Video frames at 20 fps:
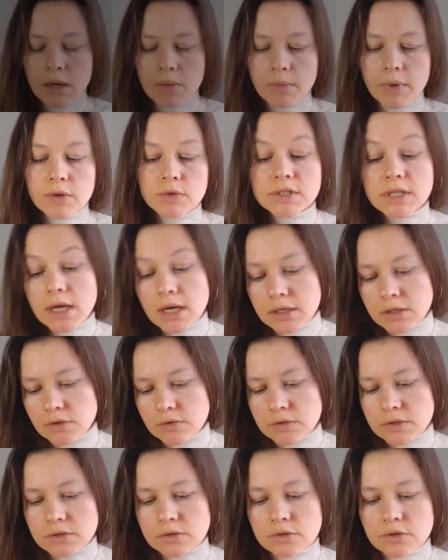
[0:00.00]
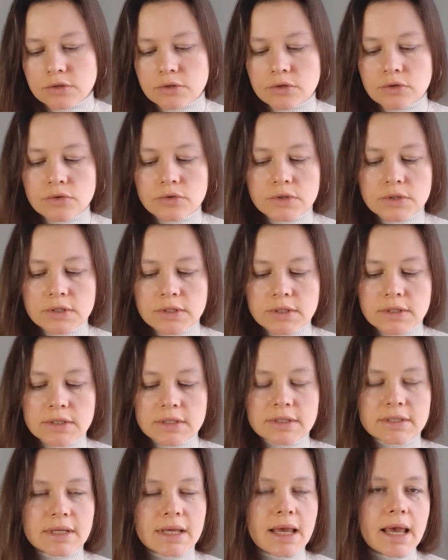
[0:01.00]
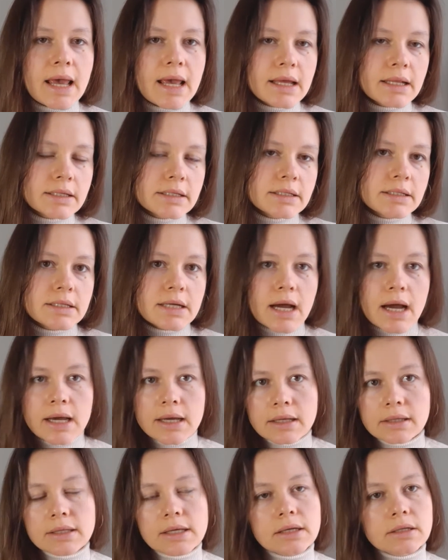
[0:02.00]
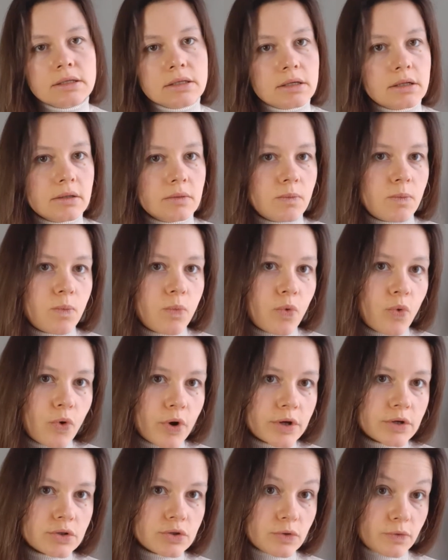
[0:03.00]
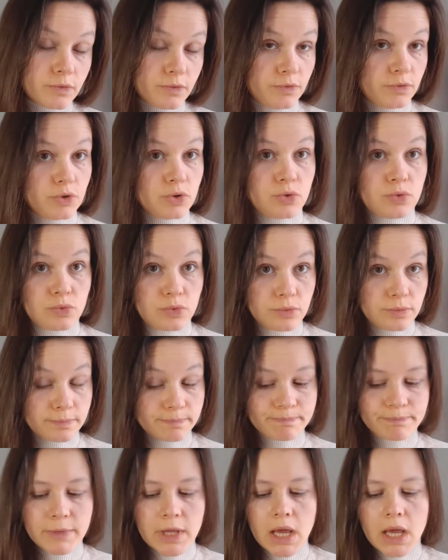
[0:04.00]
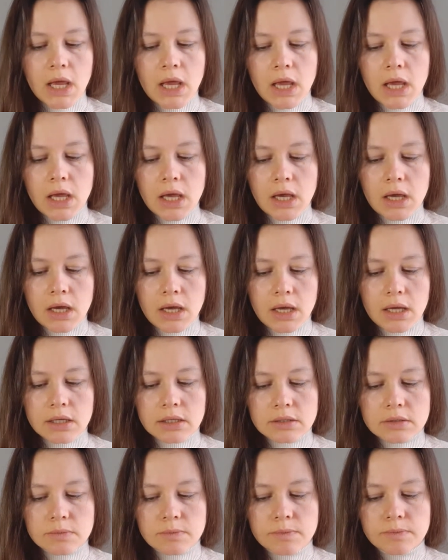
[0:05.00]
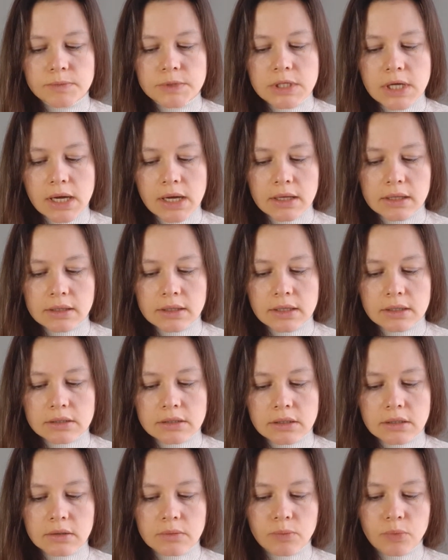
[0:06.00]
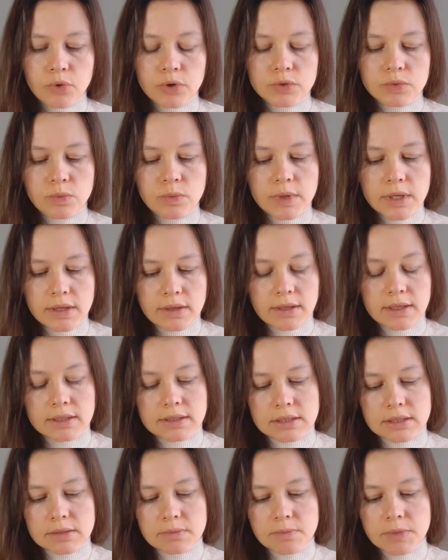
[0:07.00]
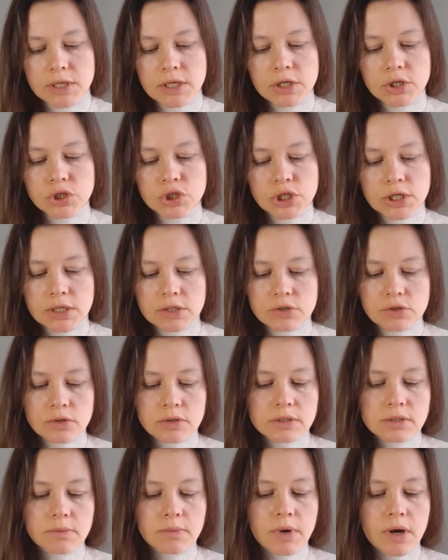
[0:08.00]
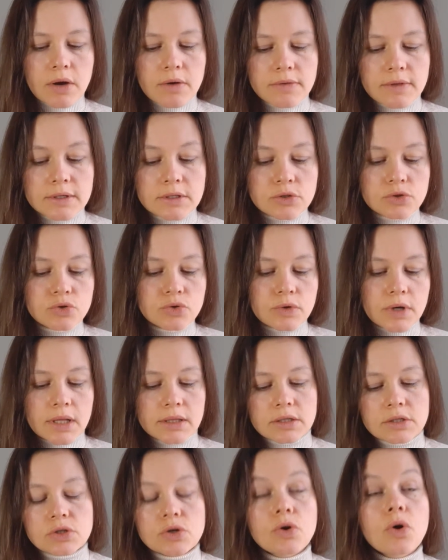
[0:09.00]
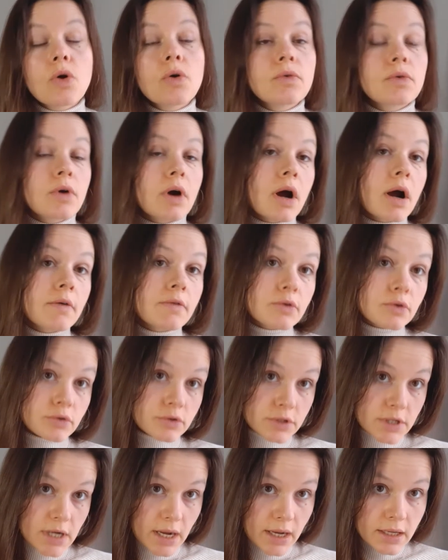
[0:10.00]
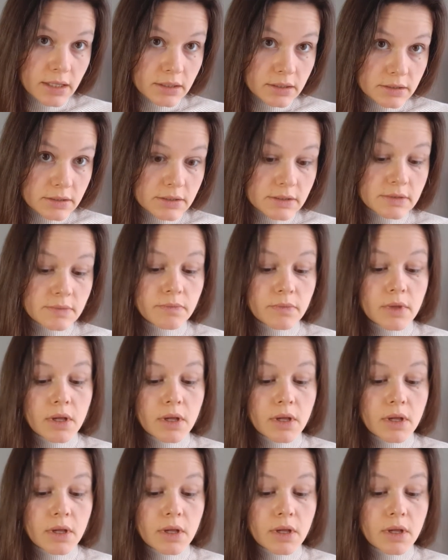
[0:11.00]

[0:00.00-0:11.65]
Pausanias introduces a dialectical point of view and dialectical point with his speech. He talks about the duality of Aphrodites